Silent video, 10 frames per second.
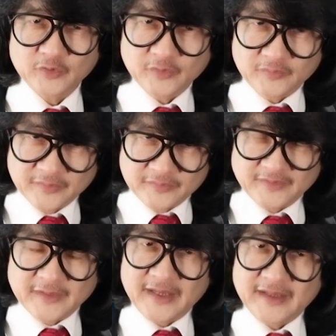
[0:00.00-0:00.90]
Group,
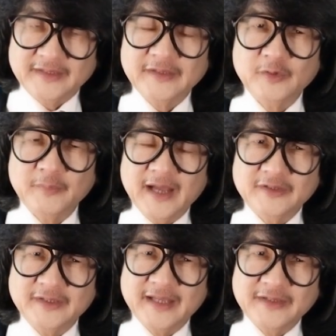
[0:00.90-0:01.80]
and it is your
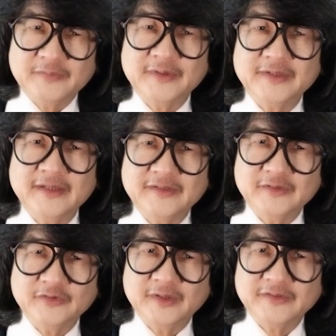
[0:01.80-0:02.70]
passion, expertise,
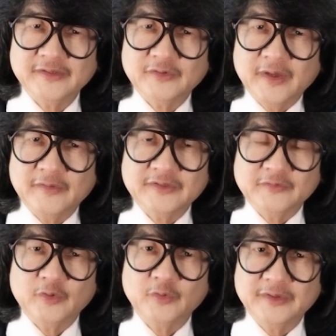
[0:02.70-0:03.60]
and trust that drive us
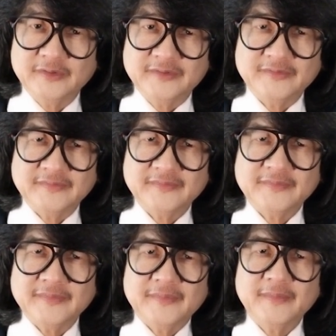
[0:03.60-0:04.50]
forward.
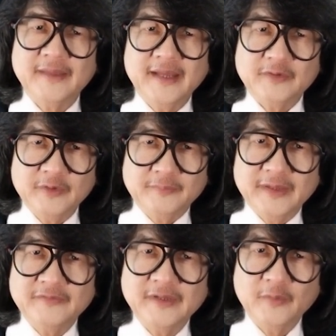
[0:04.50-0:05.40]
As we
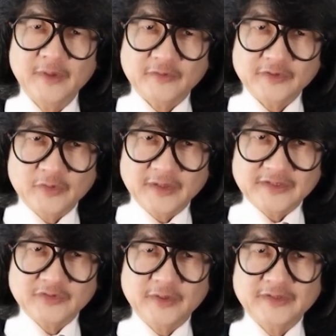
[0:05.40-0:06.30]
bid farewell to
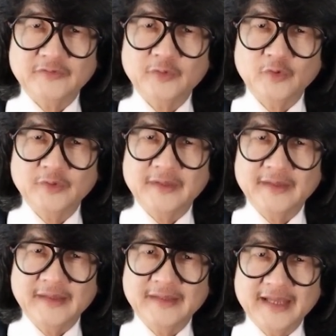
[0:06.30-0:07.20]
2024,
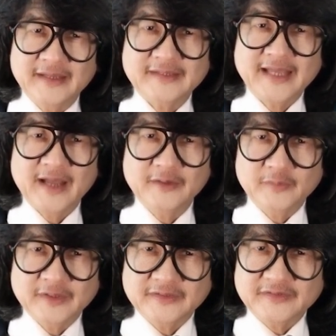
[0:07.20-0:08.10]
let us carry
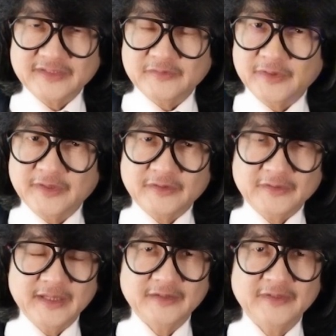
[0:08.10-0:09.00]
with us the spirit
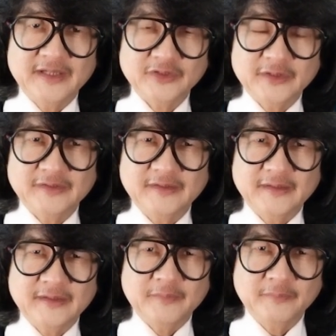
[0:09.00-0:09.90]
of innovation,
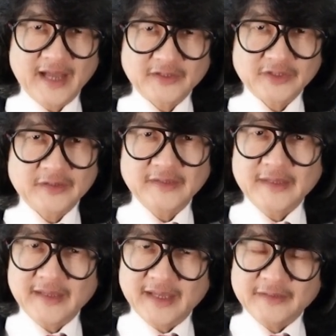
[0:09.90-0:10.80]

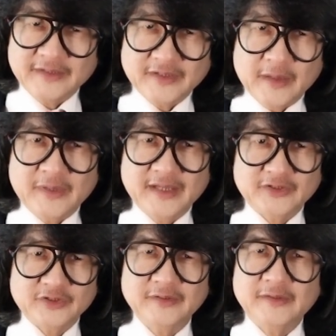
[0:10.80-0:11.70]
compassion, and
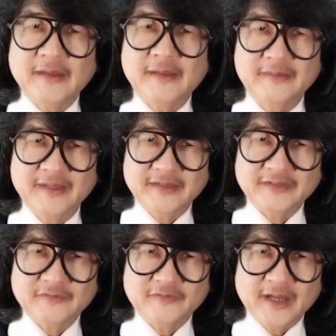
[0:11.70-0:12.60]
determination that
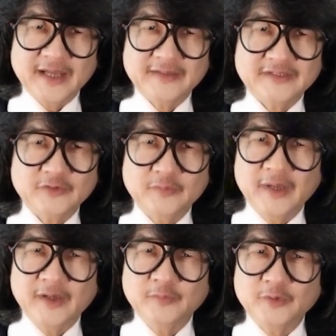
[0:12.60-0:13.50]
has defined this
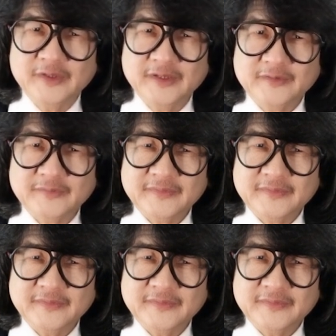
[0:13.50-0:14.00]
remarkable year.